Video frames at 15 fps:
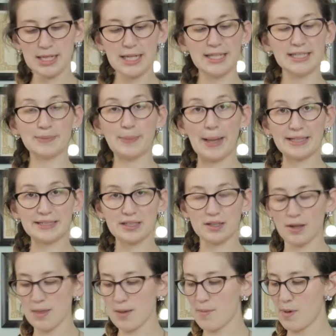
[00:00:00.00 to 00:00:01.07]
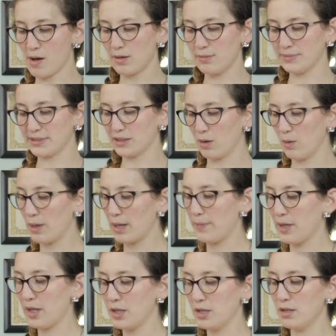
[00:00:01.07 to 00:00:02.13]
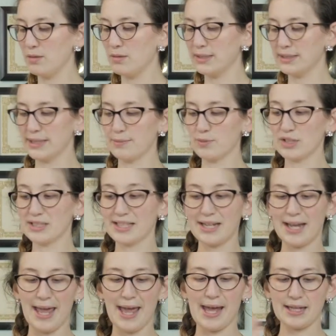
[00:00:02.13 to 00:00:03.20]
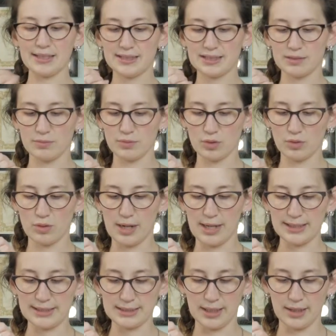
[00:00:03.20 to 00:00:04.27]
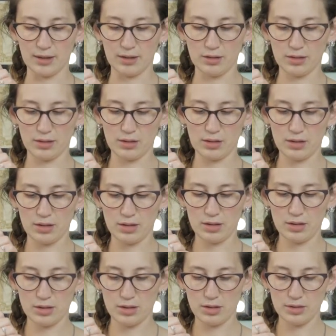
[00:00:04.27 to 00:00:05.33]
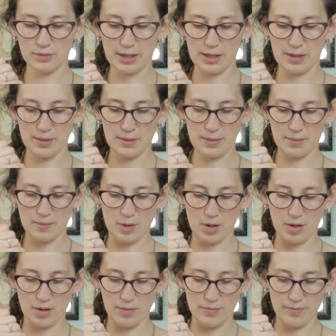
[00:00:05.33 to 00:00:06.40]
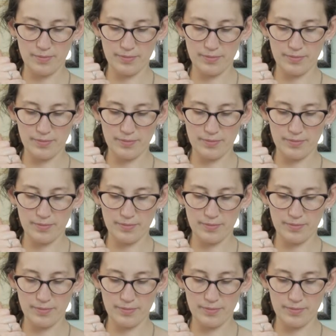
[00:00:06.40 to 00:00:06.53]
he's plastic on the bottom, so what I'm gonna do is I'm just gonna add some little icing all around the bottom.